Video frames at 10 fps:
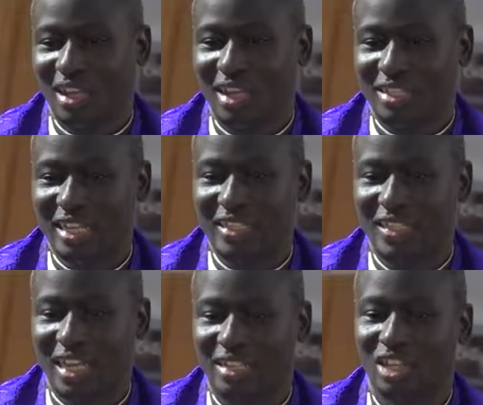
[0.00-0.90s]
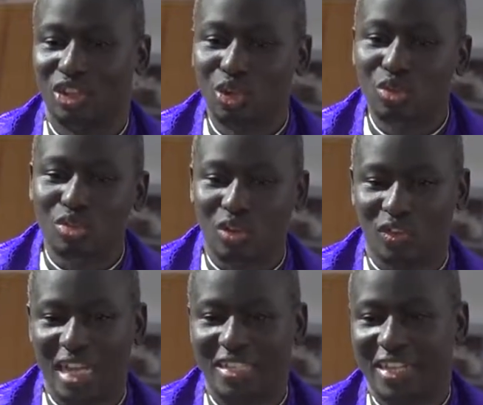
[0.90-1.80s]
Uh, just like the Jews
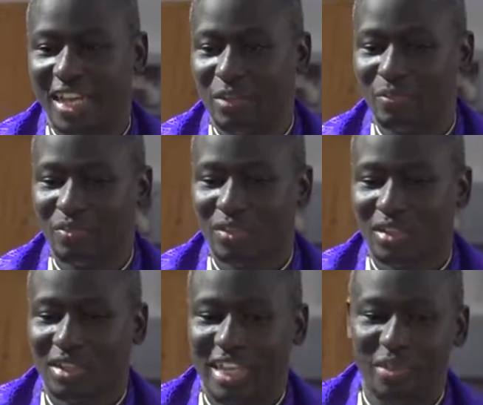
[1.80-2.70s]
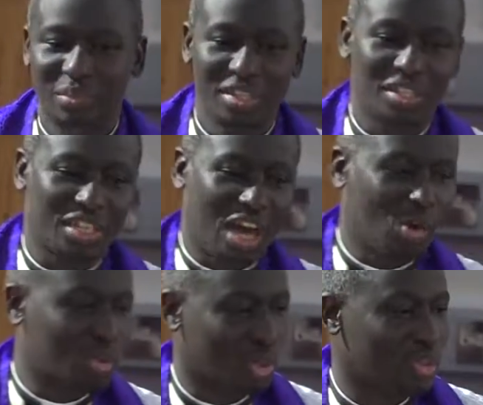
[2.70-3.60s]
of that time, they missed
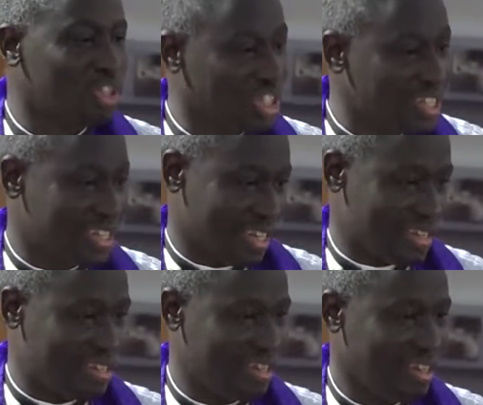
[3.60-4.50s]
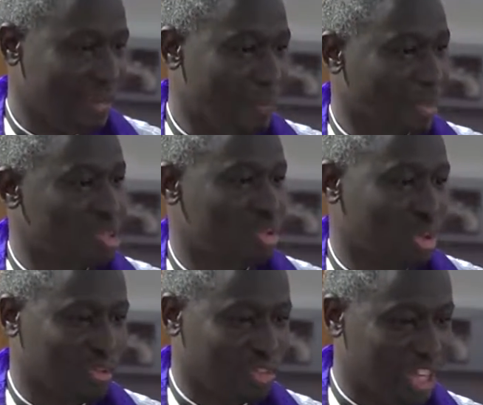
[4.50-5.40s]
out on Jesus,
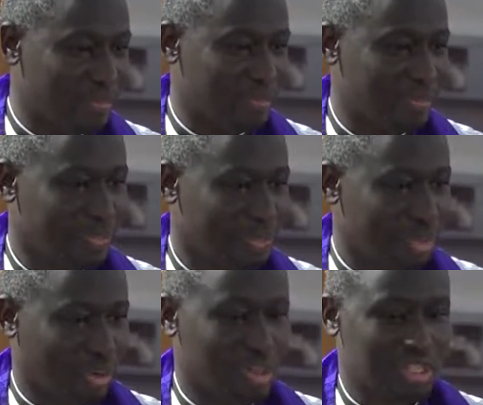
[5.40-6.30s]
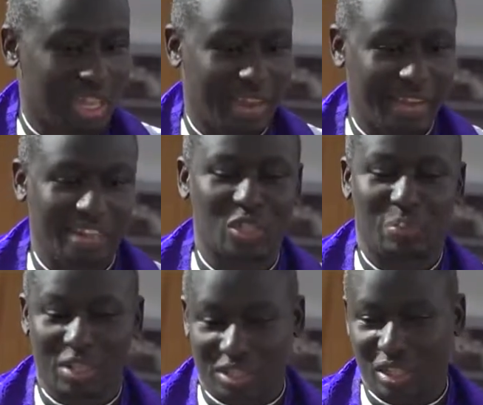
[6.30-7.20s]
most of them because their
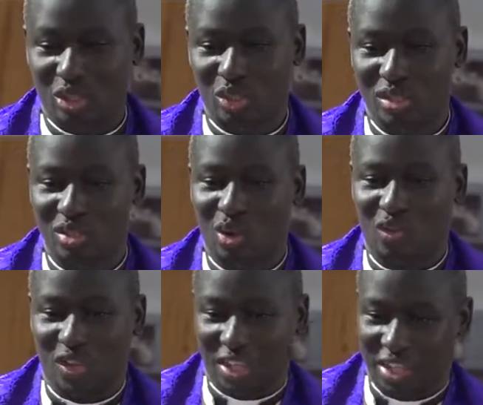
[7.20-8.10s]
expectations of the